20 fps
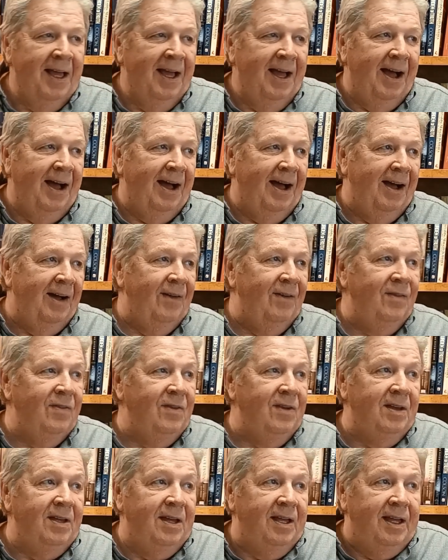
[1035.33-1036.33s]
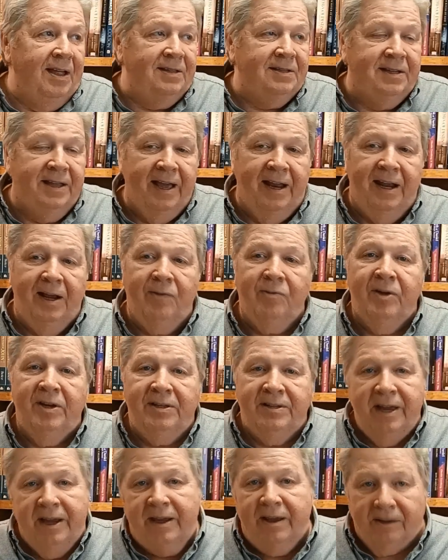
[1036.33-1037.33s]
uh, it's getting
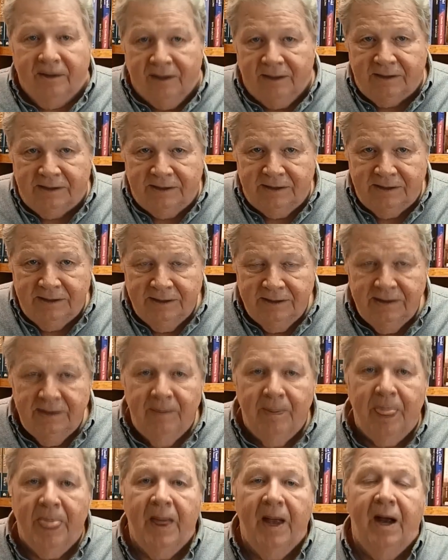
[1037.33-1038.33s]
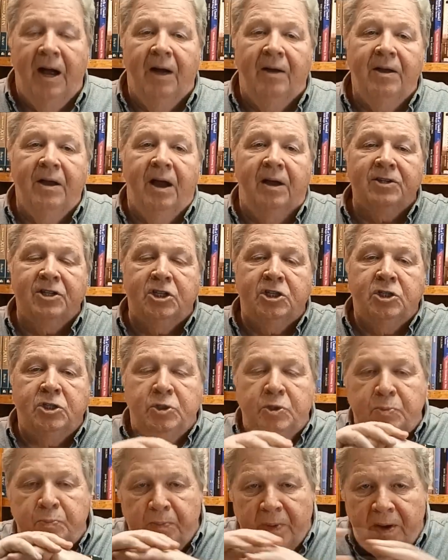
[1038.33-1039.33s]
ridiculous. A, a,
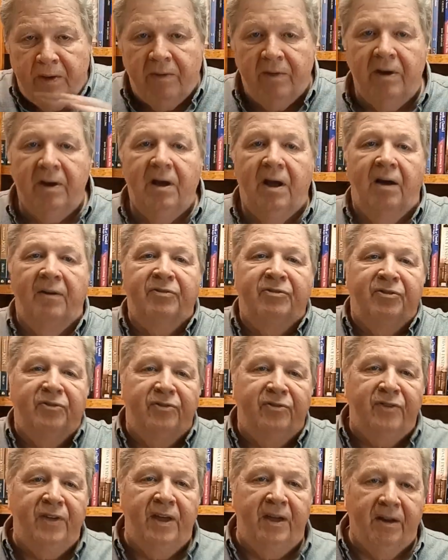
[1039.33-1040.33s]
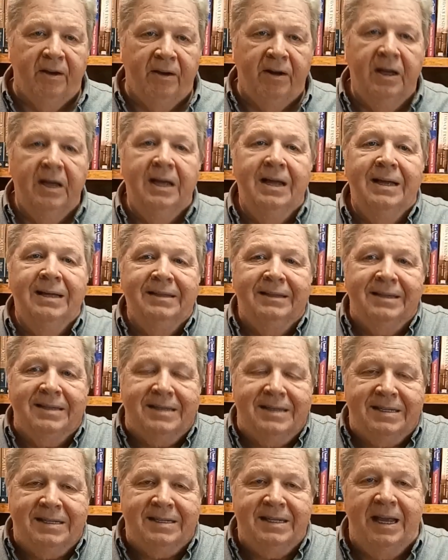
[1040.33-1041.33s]
spirit of fear
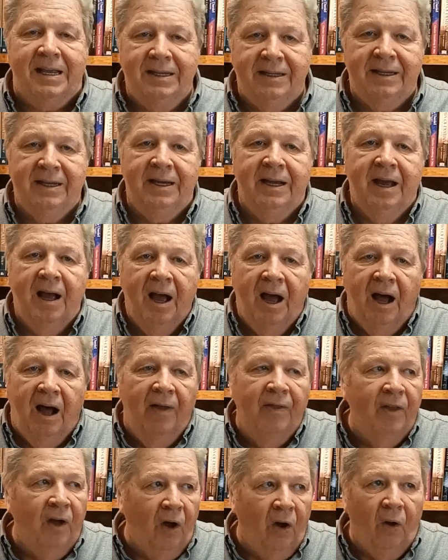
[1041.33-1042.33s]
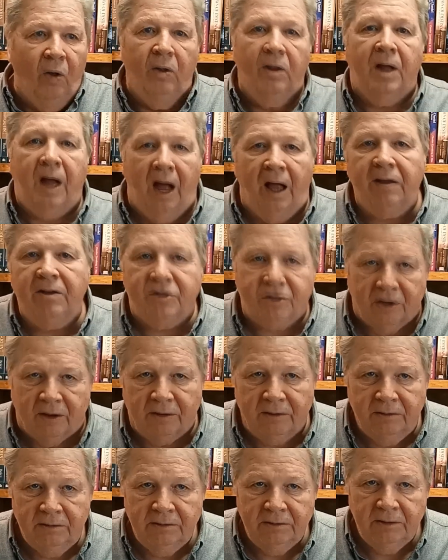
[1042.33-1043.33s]
descending on the whole culture,
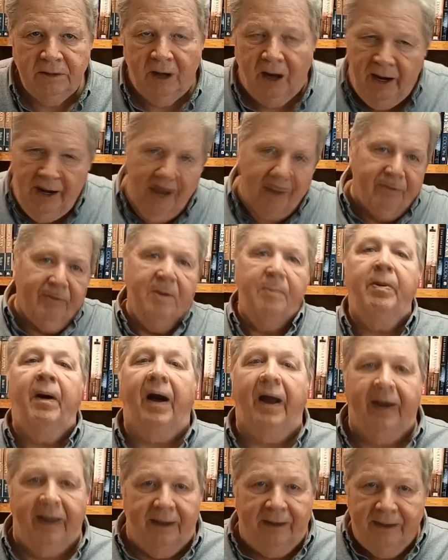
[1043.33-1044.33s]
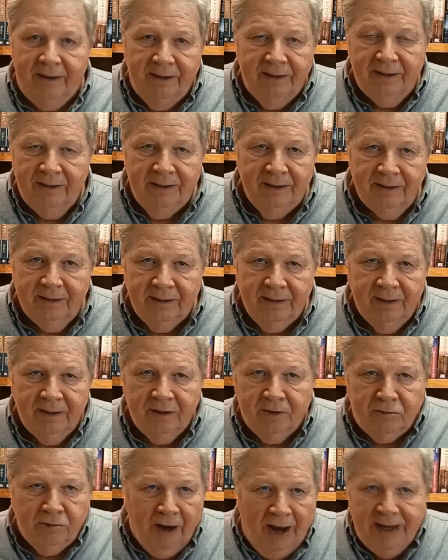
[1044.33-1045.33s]
right. on everybody.
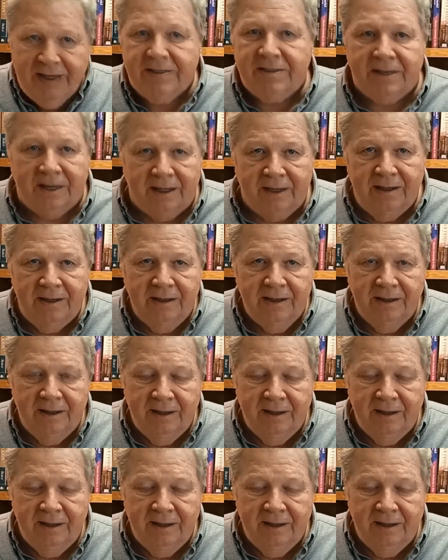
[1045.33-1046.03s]
Mm-hmm. Crazy.